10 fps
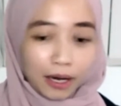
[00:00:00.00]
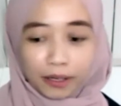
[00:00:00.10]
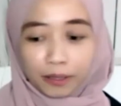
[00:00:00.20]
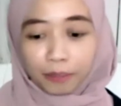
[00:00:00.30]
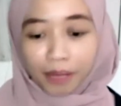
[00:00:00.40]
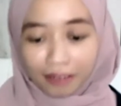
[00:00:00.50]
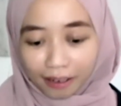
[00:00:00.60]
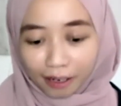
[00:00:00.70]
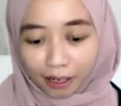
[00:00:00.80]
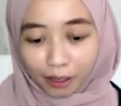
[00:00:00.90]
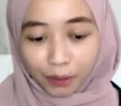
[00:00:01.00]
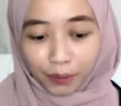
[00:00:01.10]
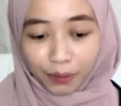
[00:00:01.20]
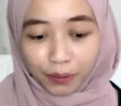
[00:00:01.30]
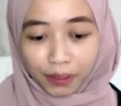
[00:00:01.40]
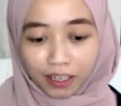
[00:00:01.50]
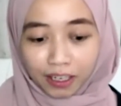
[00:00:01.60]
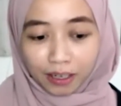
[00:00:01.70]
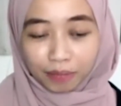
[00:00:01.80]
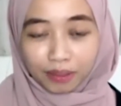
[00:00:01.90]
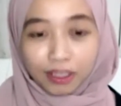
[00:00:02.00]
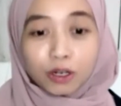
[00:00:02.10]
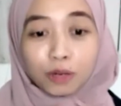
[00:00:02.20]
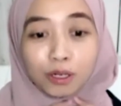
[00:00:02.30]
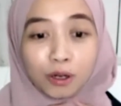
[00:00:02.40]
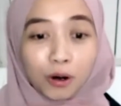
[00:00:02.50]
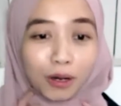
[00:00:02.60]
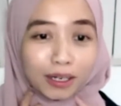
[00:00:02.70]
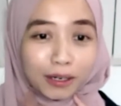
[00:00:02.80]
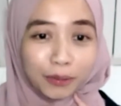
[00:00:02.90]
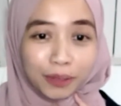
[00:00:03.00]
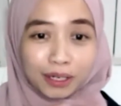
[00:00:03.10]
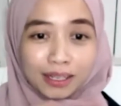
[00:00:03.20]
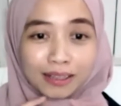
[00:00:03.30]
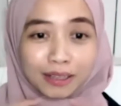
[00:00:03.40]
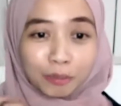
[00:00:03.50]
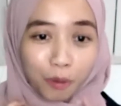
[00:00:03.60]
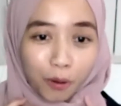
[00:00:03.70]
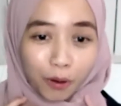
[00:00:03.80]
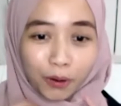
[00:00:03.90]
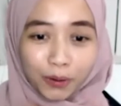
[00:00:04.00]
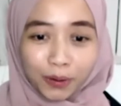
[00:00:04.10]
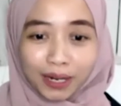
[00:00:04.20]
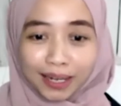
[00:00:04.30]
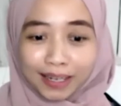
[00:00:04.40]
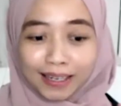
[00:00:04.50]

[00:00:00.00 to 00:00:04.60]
the bandana, or the normal collar with a little bow, or like a